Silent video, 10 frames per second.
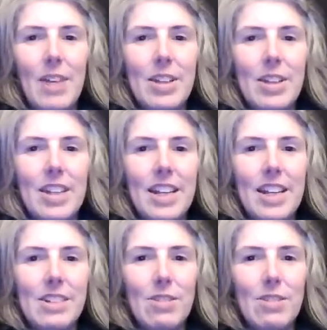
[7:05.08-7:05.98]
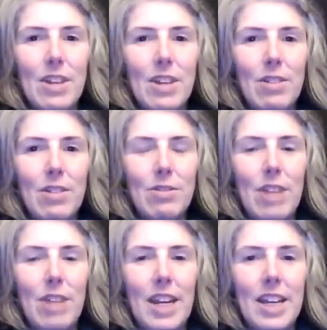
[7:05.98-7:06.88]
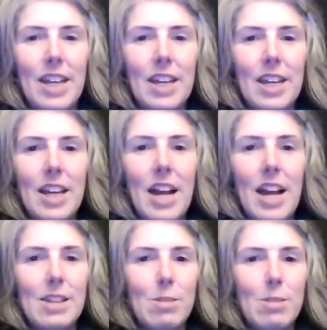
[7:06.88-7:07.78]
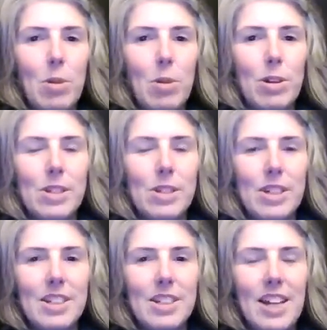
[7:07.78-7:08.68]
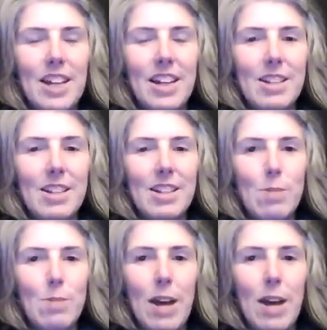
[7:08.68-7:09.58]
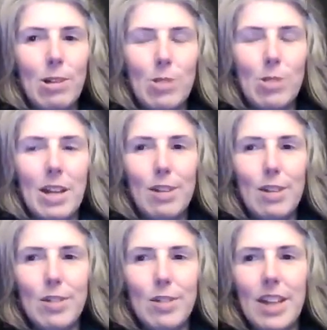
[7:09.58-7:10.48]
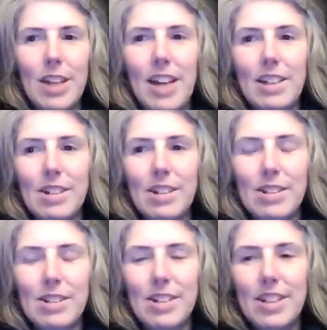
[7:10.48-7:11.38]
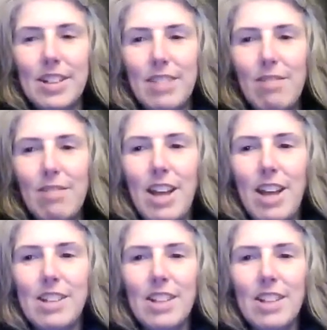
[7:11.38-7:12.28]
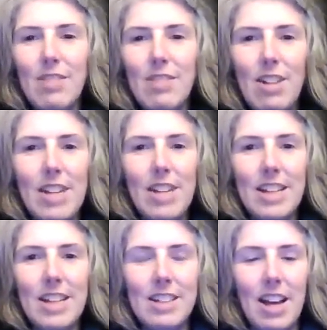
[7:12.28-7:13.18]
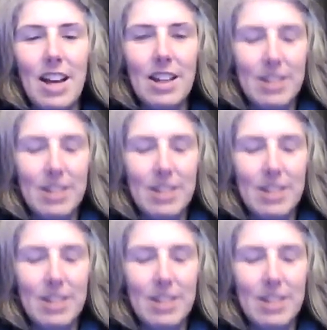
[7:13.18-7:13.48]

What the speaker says: the knees to feel free and supported and smile with that love and kindness, right to the very inside.